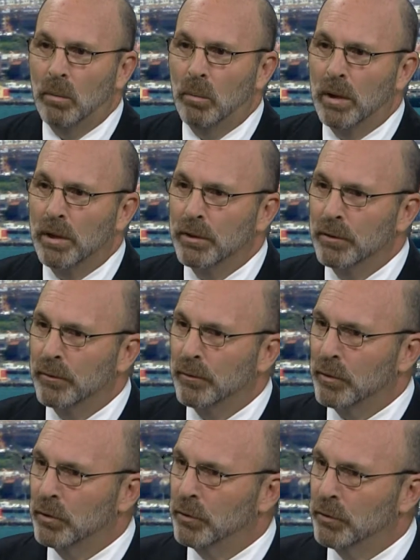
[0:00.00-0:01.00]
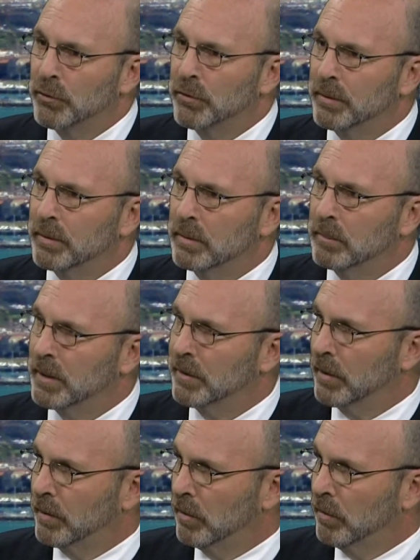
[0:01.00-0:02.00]
What are your views?
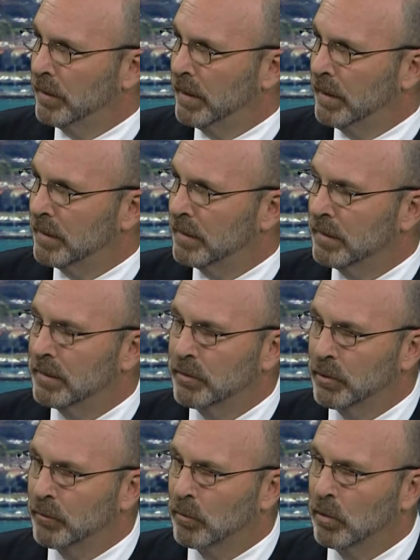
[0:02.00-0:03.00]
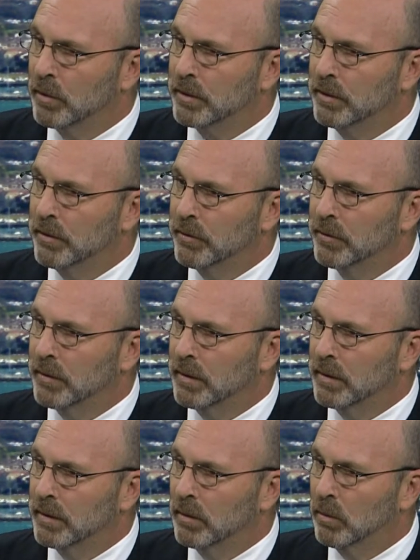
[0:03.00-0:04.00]
Because I know that Silver Oak
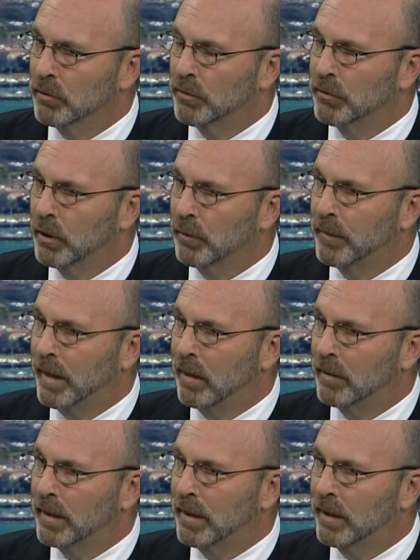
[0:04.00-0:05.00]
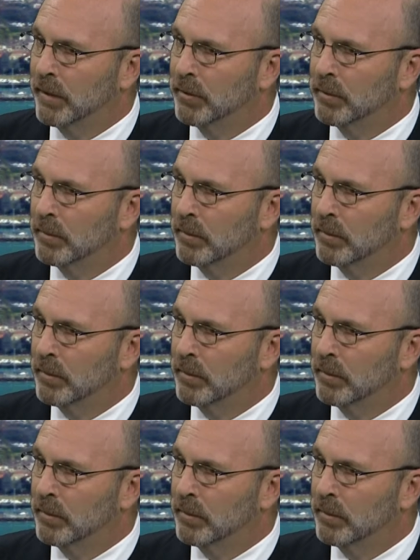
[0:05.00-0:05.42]
holds itself out as